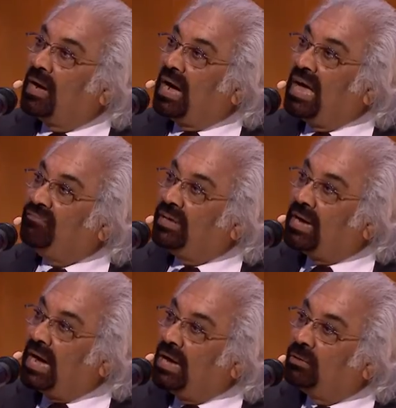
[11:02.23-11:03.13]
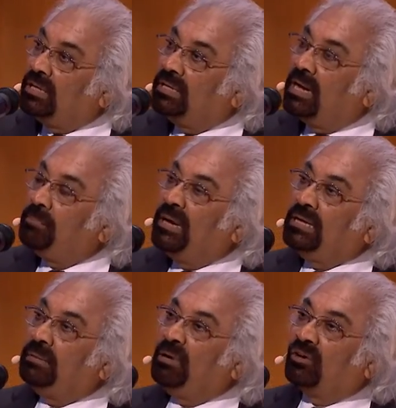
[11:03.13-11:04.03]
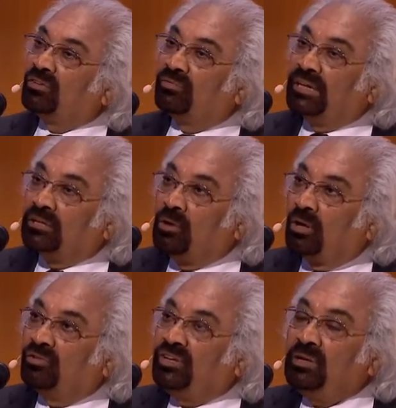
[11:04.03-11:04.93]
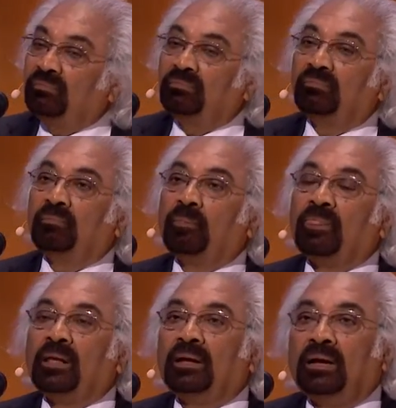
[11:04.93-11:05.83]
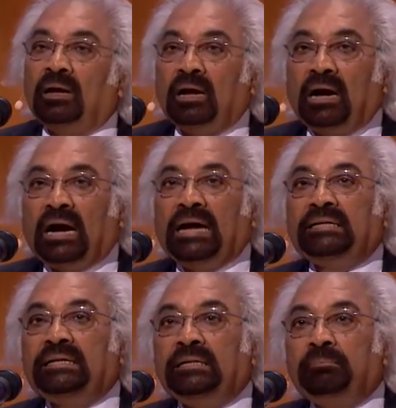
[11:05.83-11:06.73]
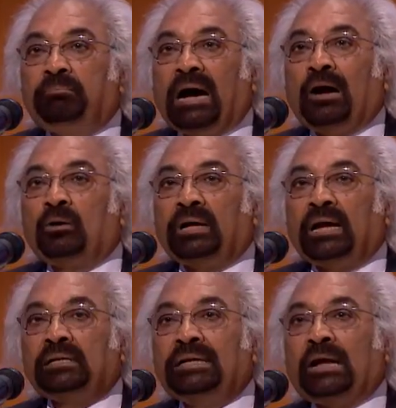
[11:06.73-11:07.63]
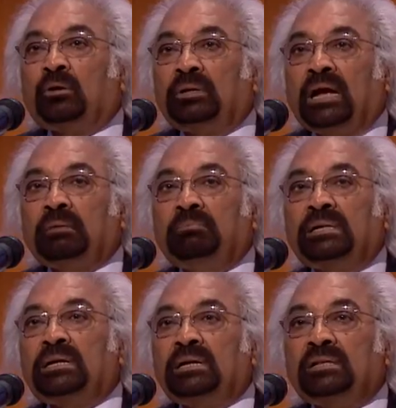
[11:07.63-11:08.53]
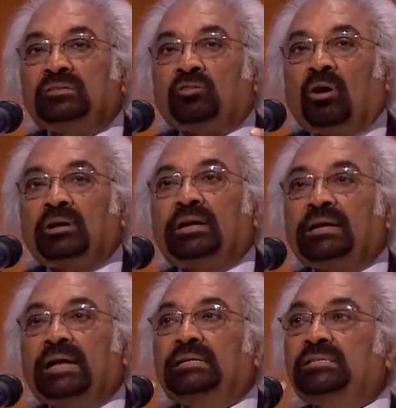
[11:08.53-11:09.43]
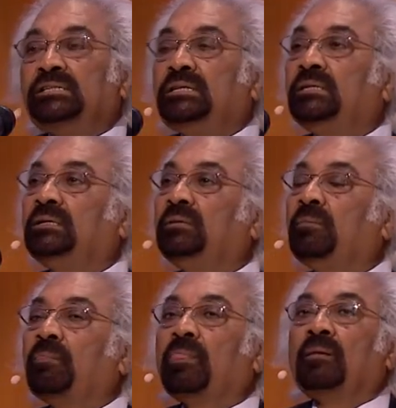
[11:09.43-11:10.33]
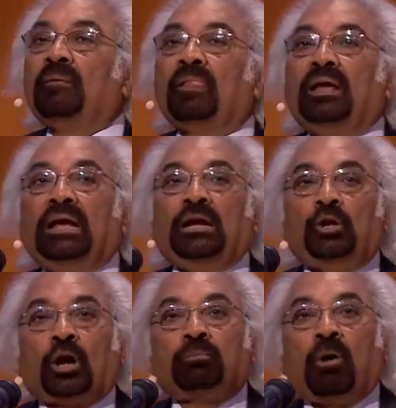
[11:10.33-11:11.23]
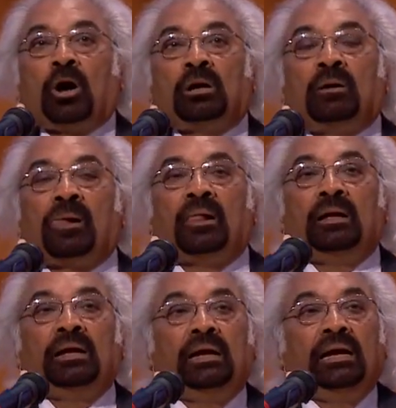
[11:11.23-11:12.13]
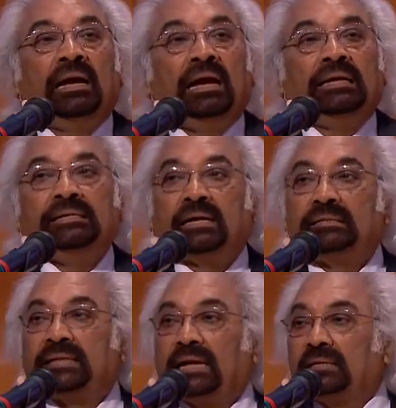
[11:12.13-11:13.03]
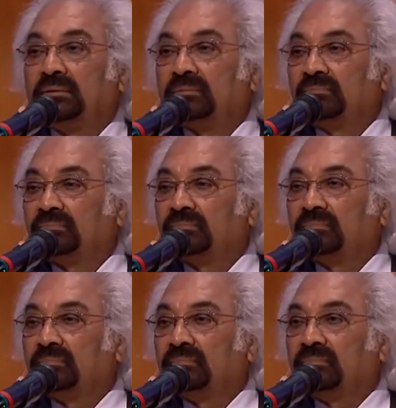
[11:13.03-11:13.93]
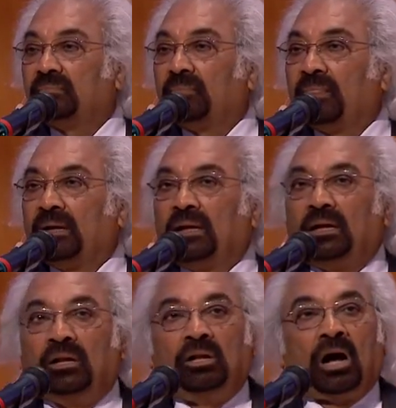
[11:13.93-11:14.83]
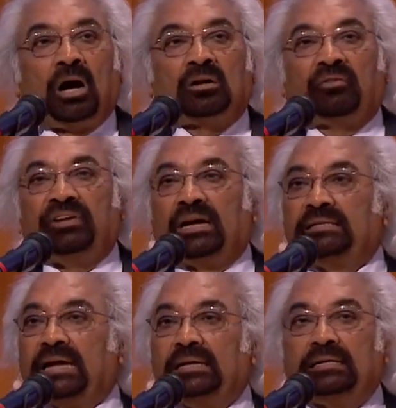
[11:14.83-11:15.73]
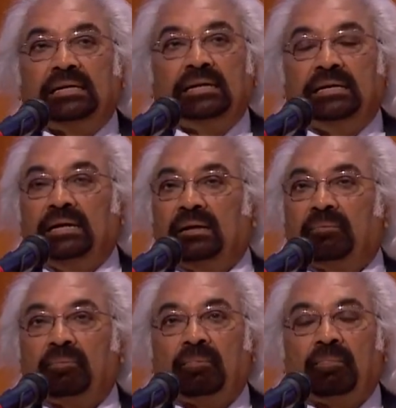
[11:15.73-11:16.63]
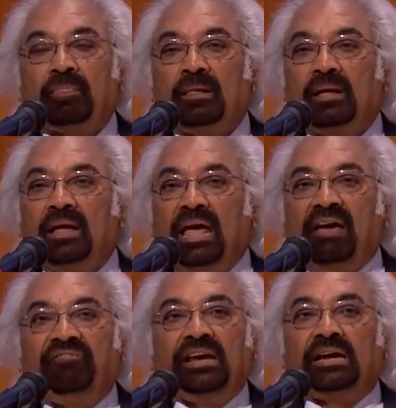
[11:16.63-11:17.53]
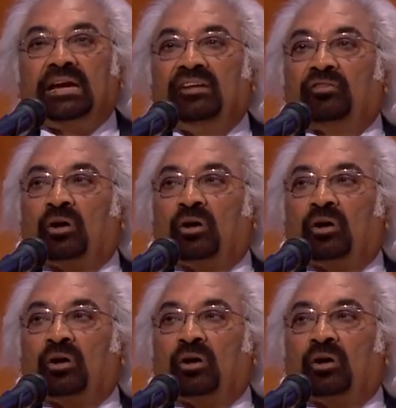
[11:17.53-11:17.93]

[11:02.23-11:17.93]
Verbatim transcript: I am very high on India mainly because of technology, I T, biotech, nanotech, materials, alternate energy, and a lot more, and young talent. Lot of young talent in India. Every kid is